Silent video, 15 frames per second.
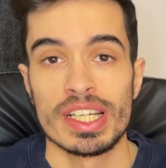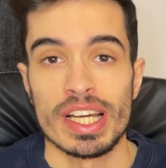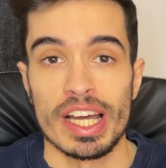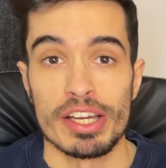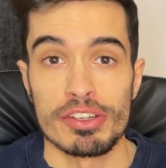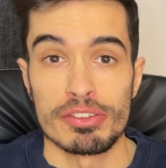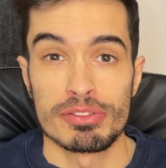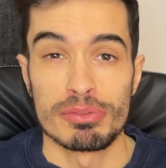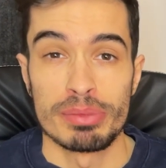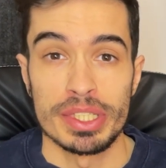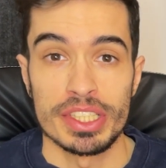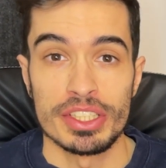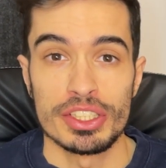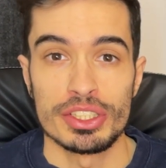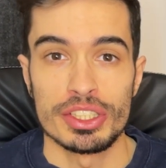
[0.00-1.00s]
I've
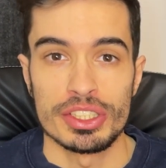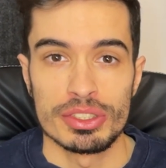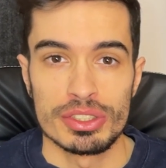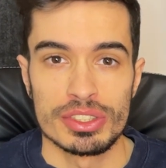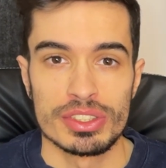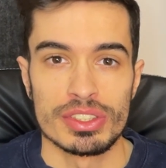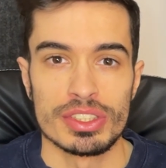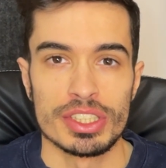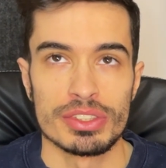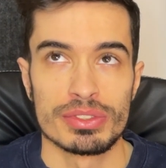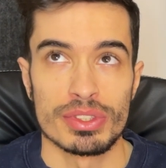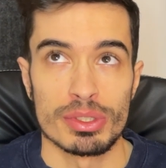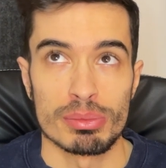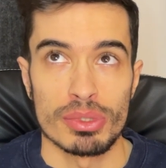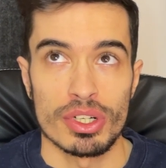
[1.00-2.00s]
been in the industry
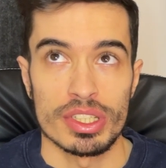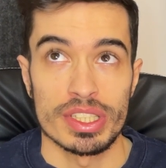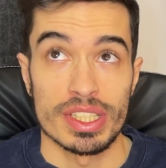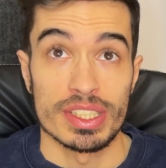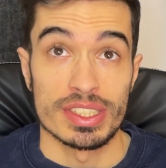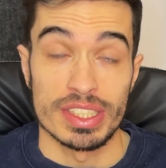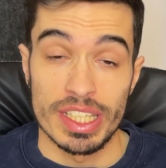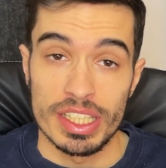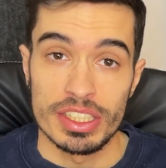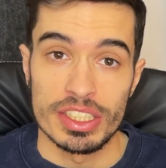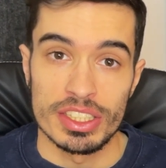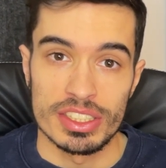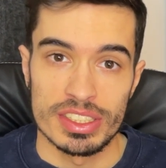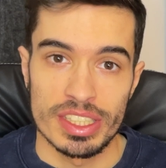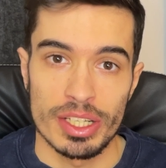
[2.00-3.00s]
for more than 10
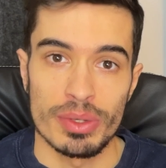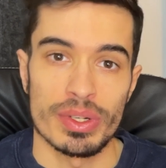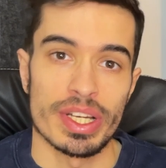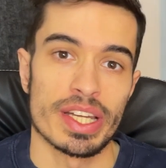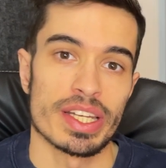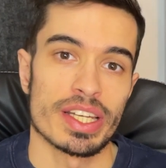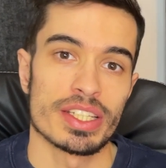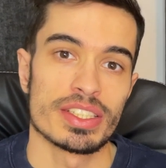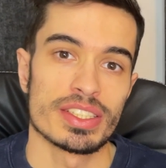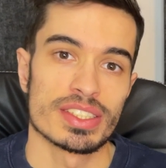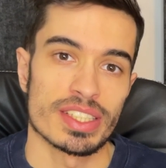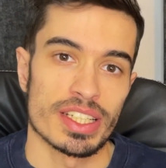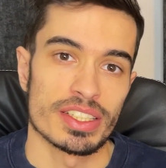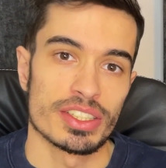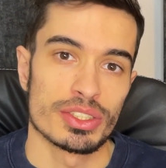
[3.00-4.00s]
years now, and I
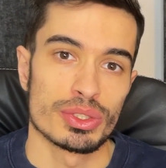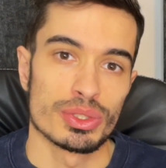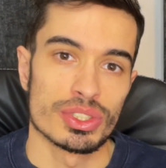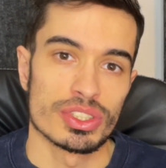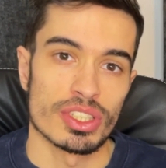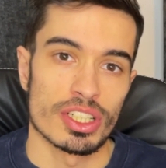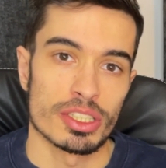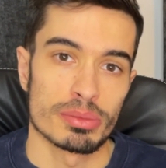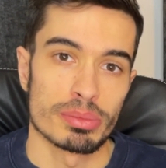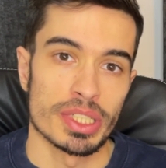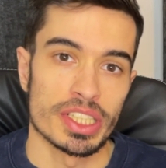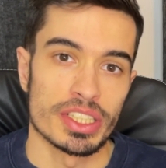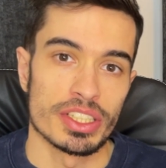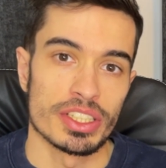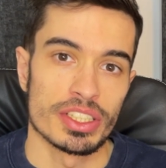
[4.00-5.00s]
decided to start
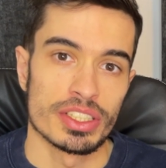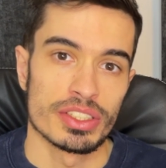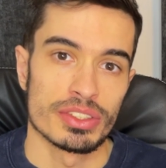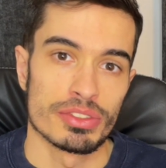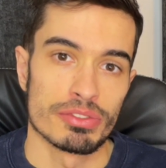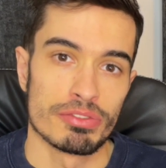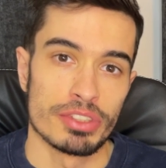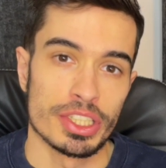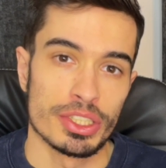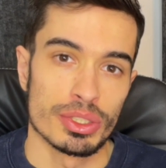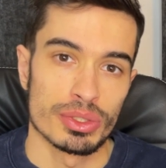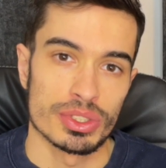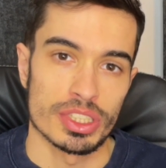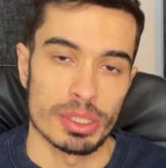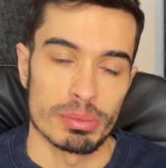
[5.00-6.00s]
making
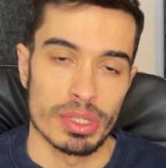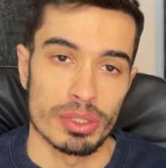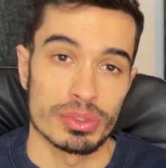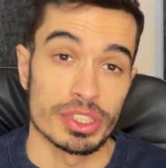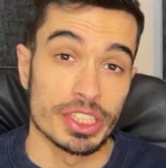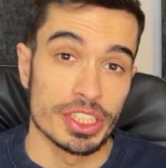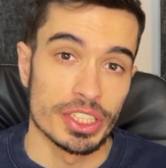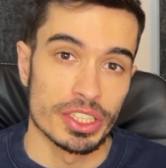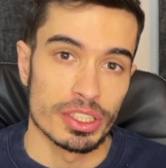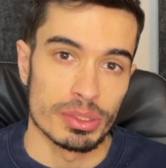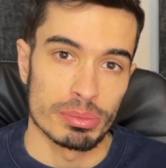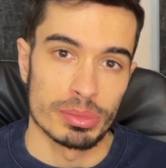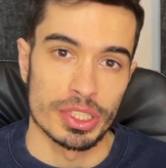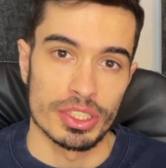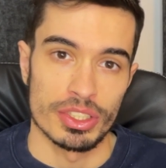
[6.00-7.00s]
videos about gear
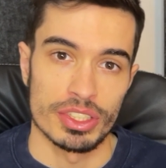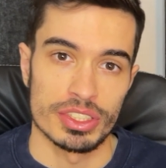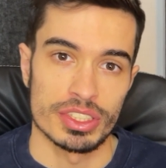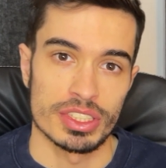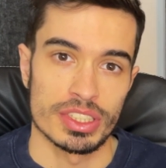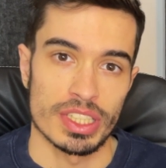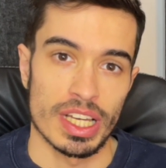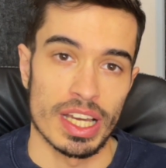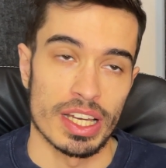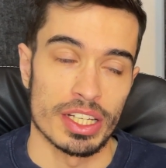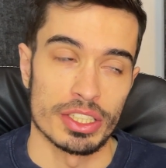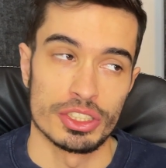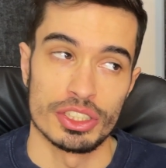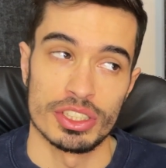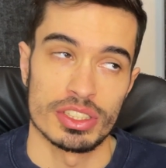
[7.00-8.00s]
because
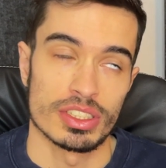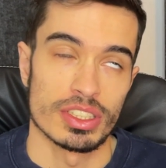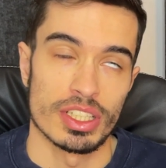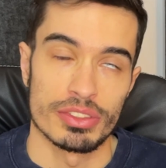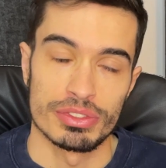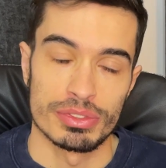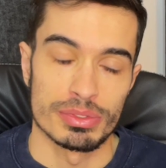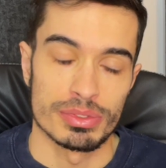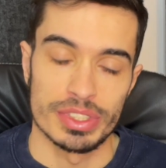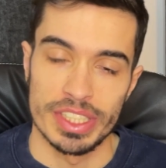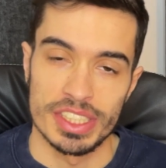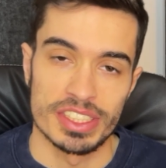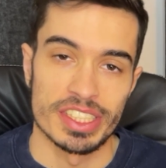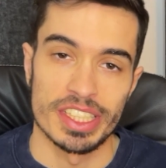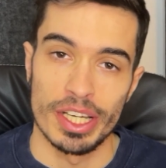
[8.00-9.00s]
I just love
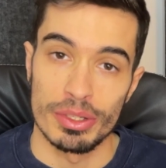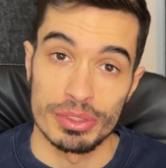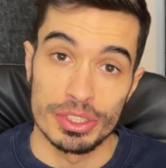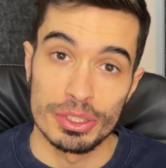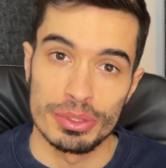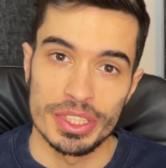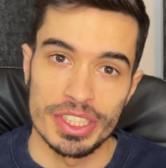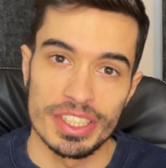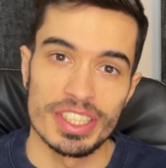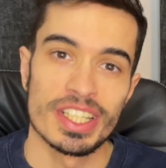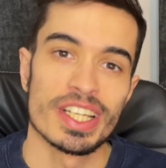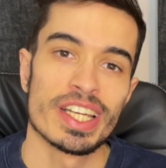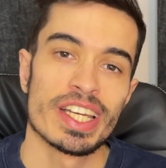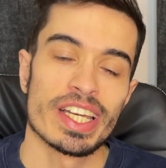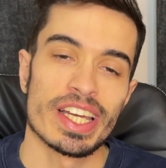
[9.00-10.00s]
testing out new gear
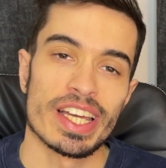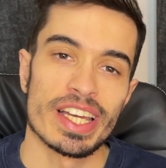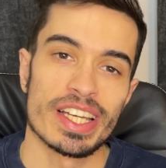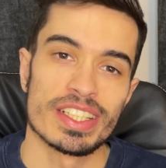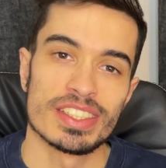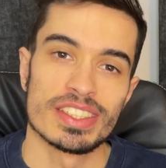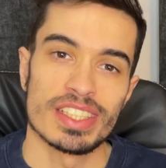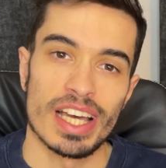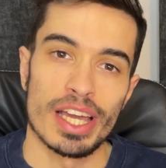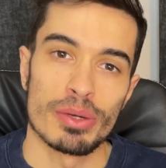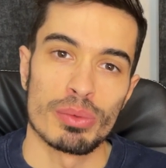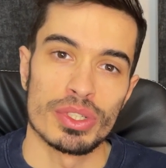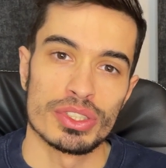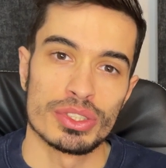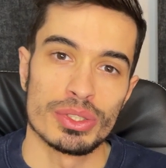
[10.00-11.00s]
and I
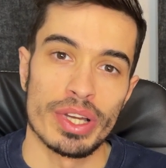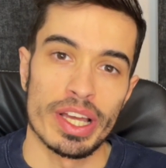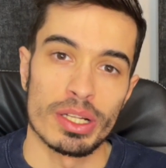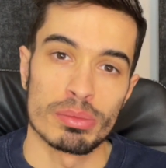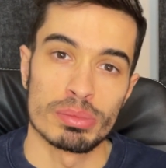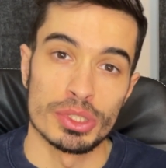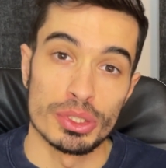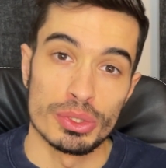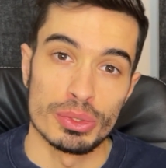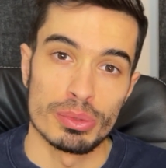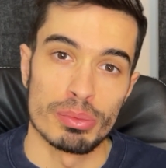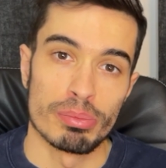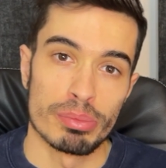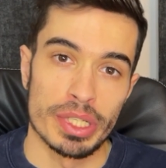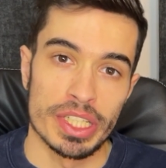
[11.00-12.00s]
want to help you
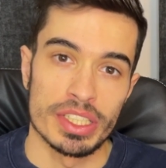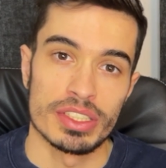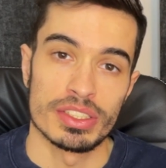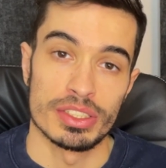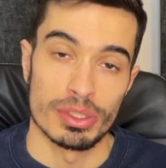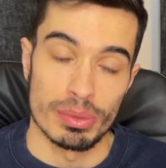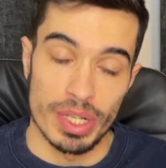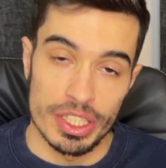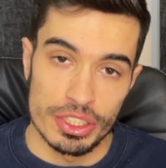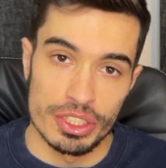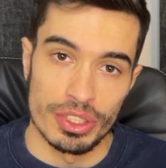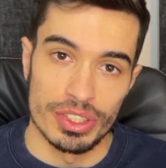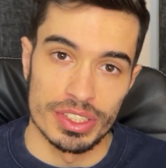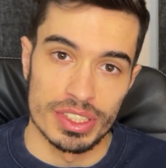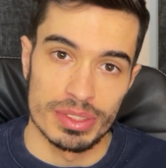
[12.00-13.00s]
make the right
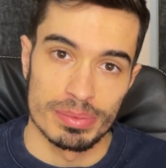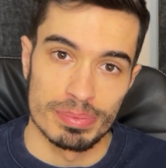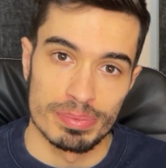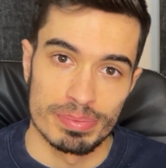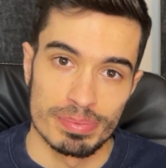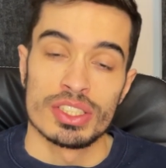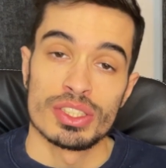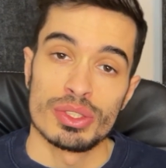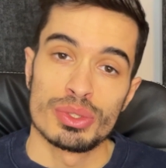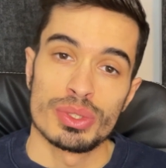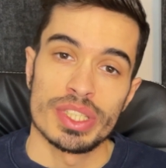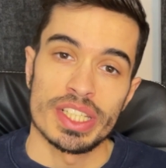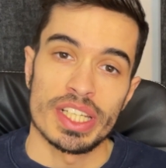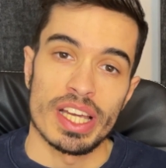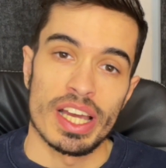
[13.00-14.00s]
choice. So
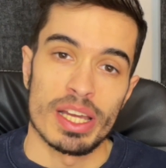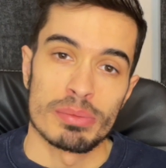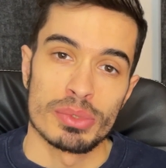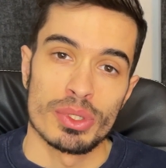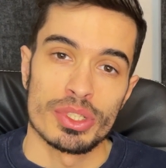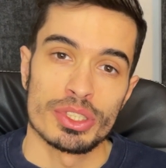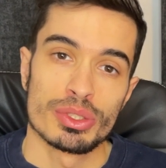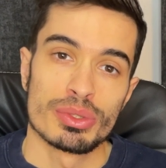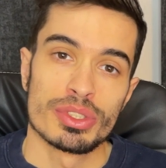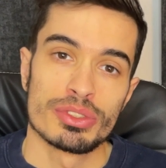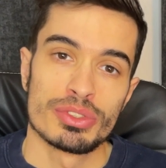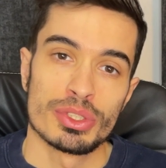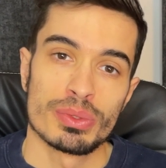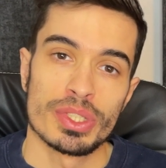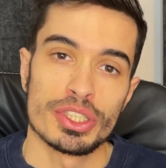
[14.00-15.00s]
today I'm going to
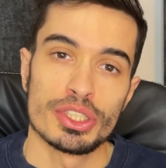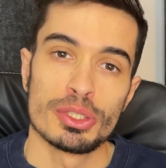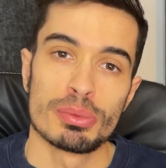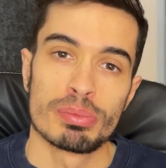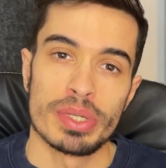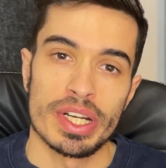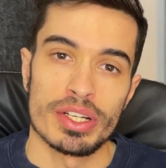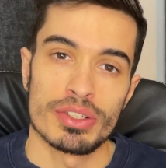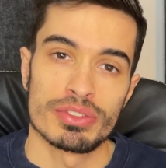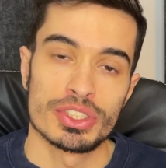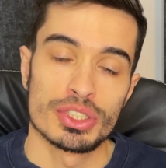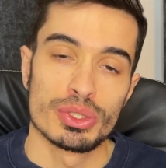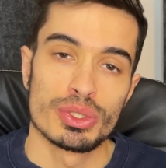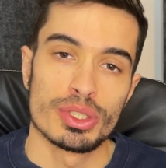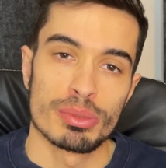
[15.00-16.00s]
review a new pair of
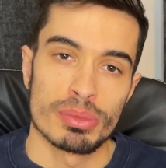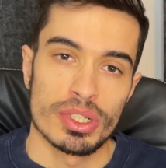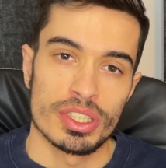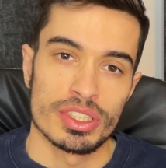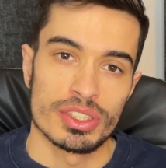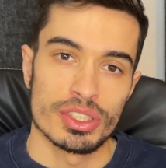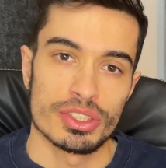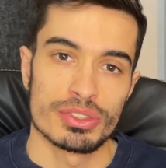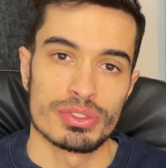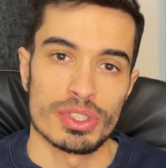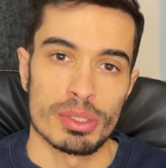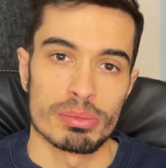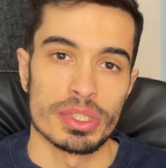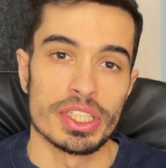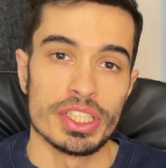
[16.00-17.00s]
studio monitors
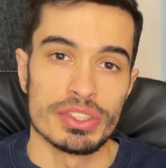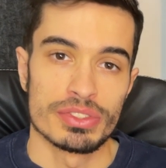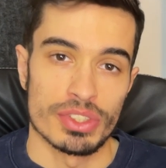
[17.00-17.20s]
from Eve